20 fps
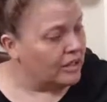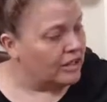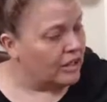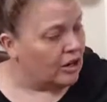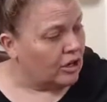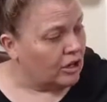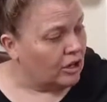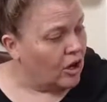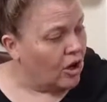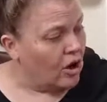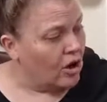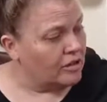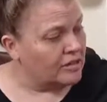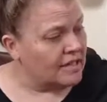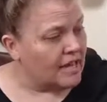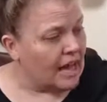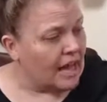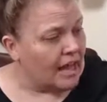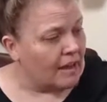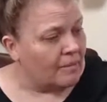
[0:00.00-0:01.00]
it there a long
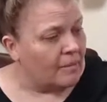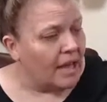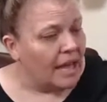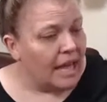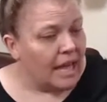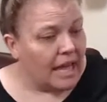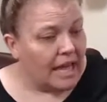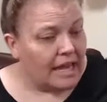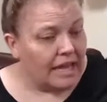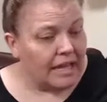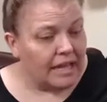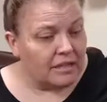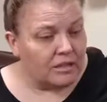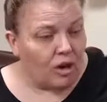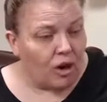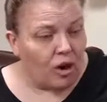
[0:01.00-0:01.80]
time, and it gets a